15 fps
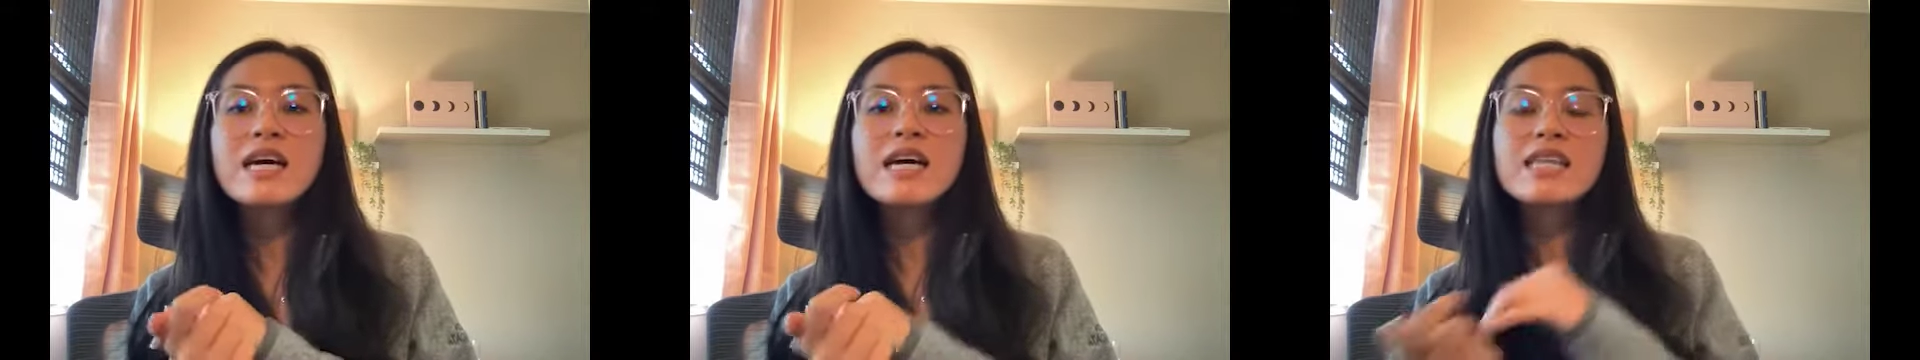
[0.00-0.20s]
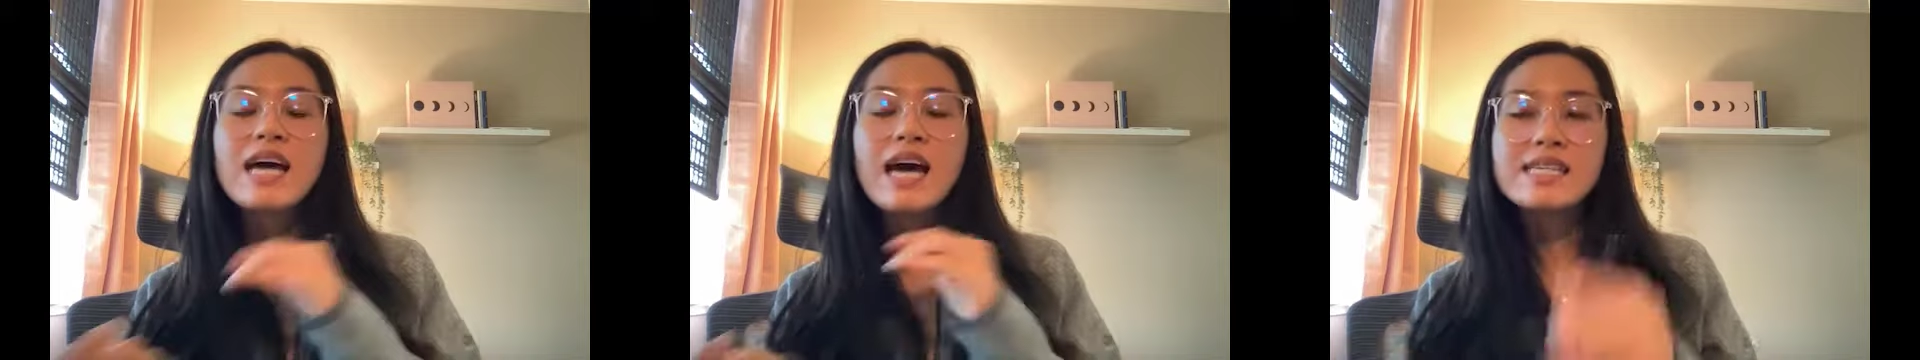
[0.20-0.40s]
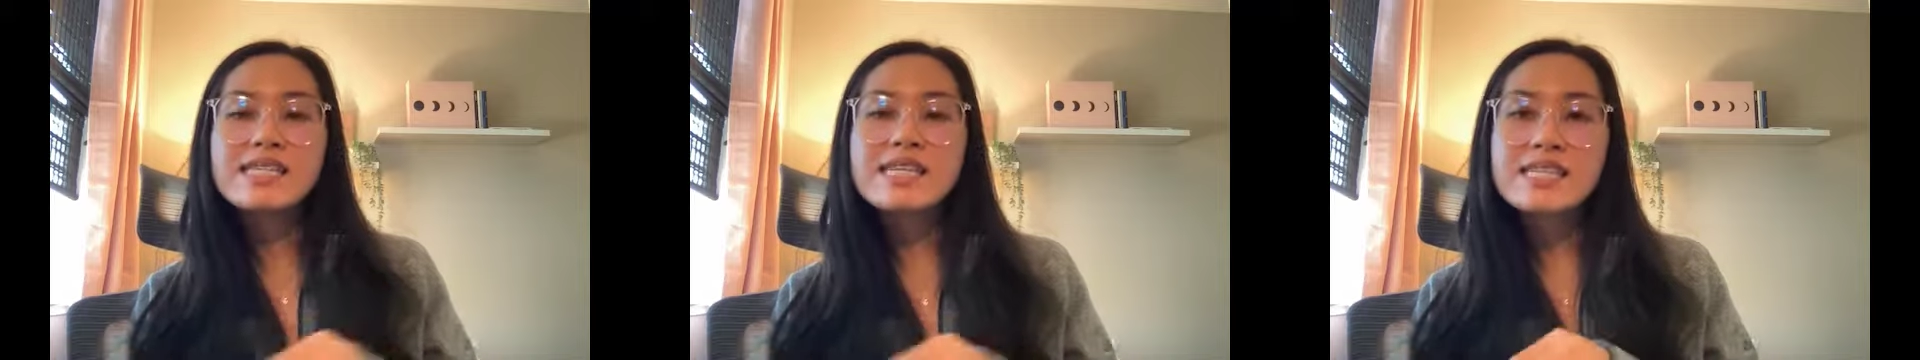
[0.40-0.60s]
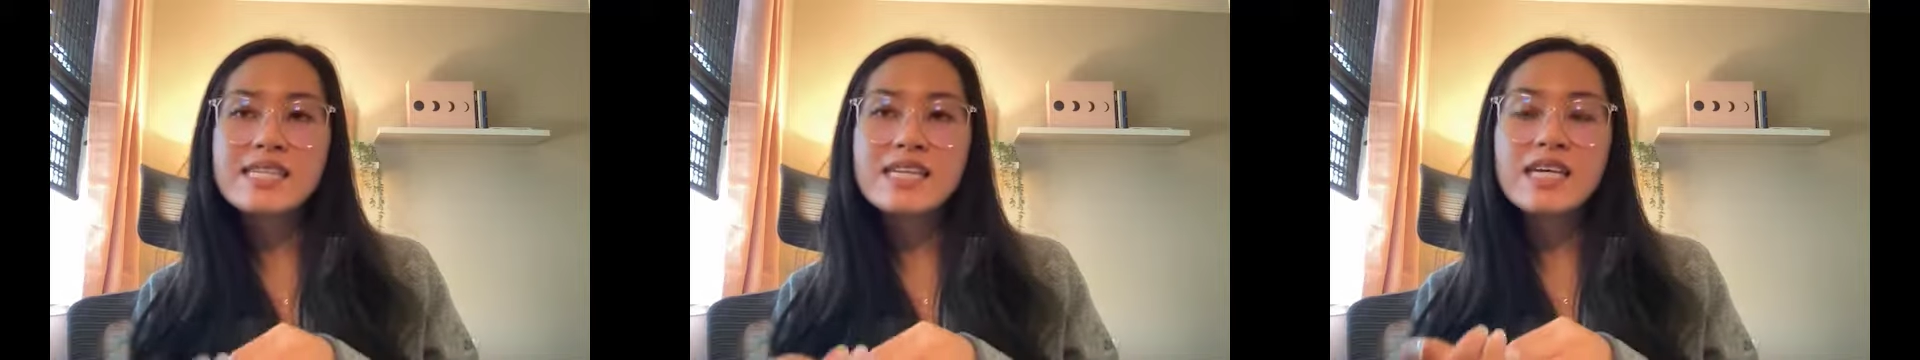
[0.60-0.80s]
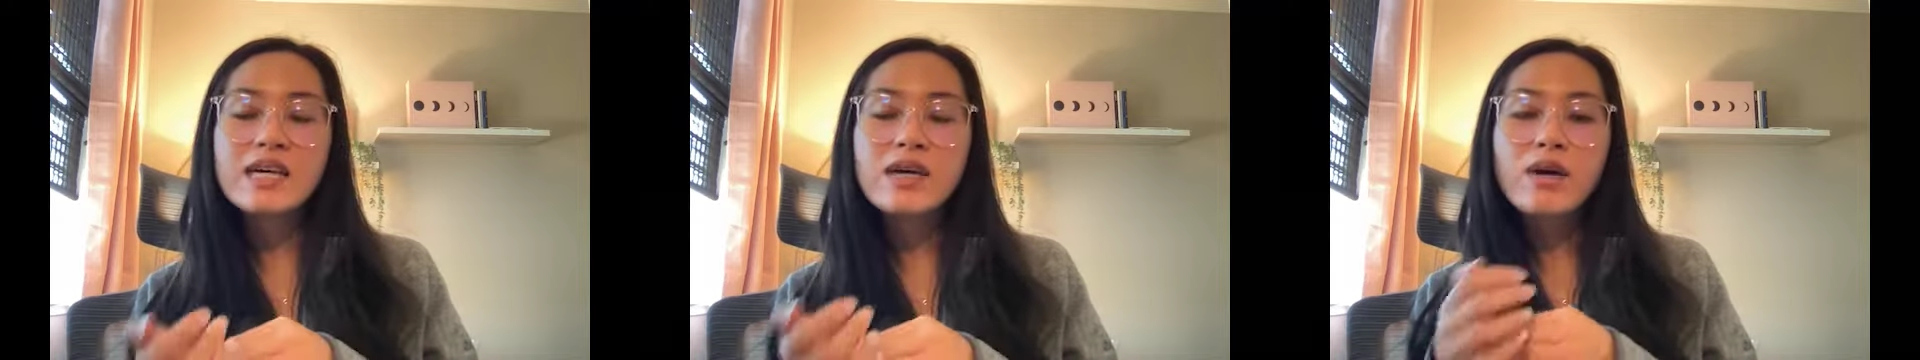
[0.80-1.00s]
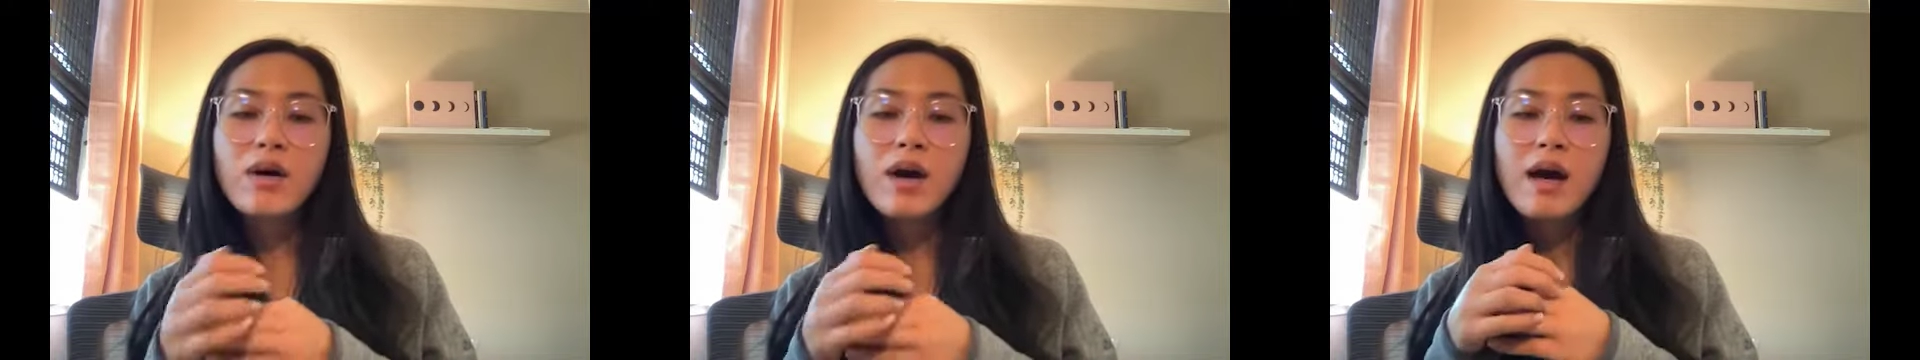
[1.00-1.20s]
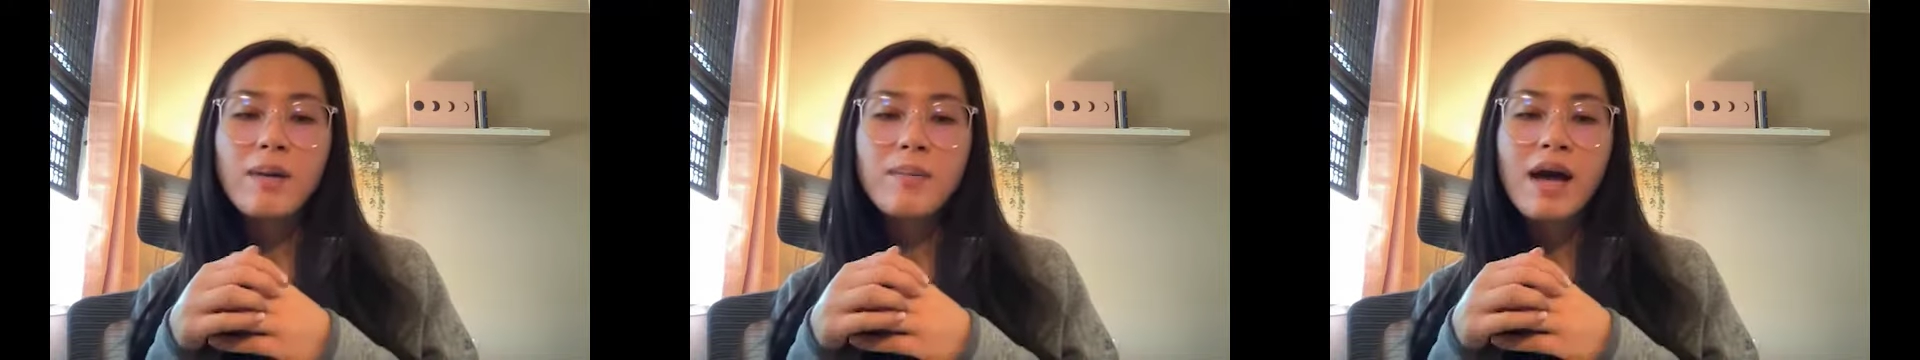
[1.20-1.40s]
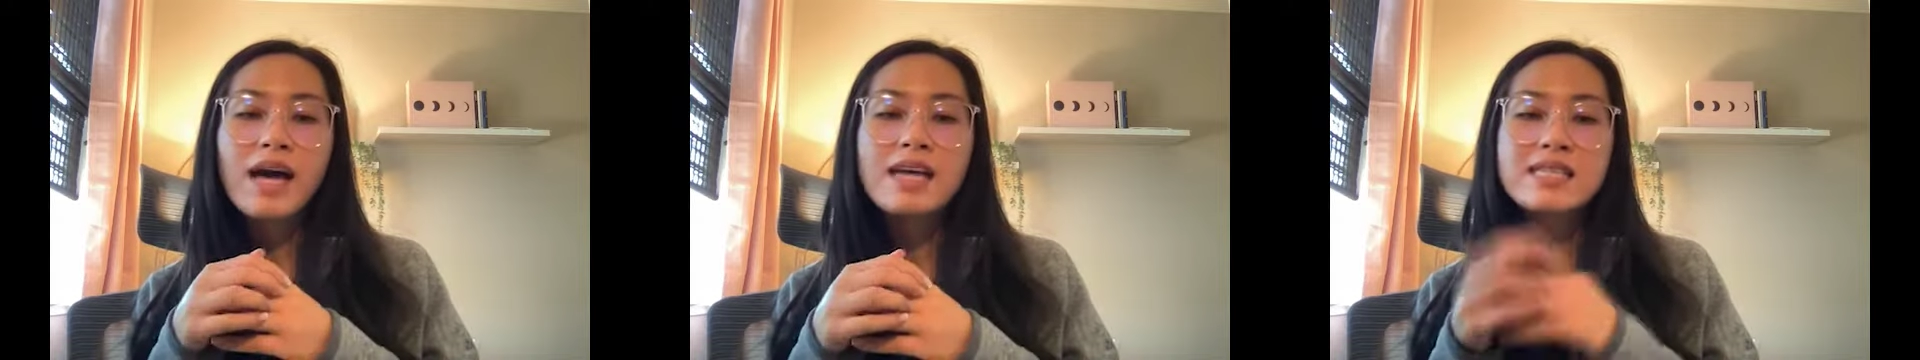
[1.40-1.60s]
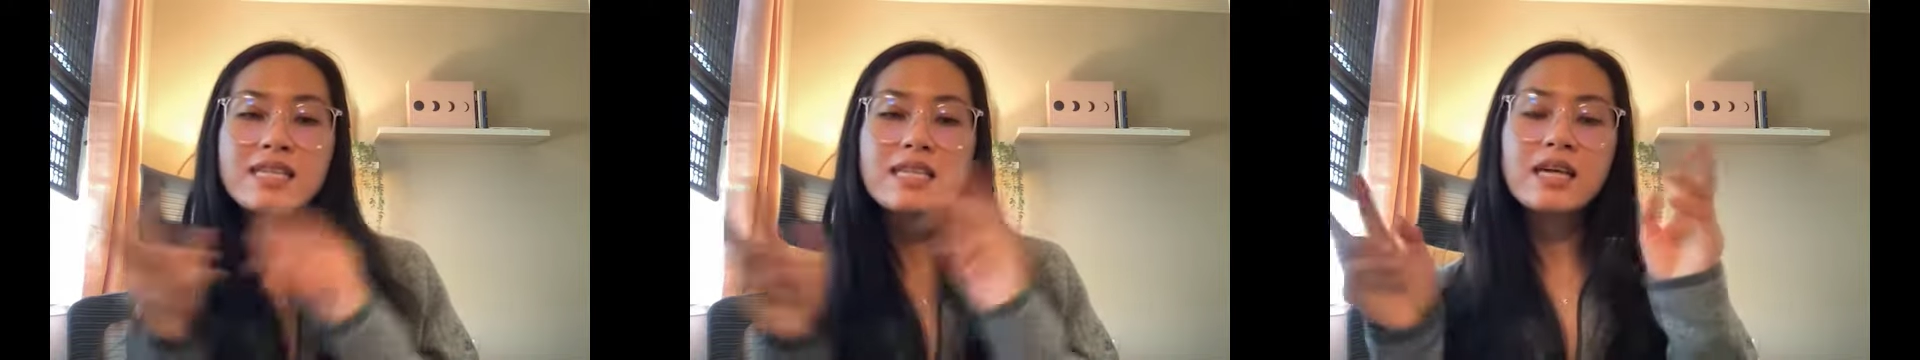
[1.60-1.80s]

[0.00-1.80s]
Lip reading: The SEC has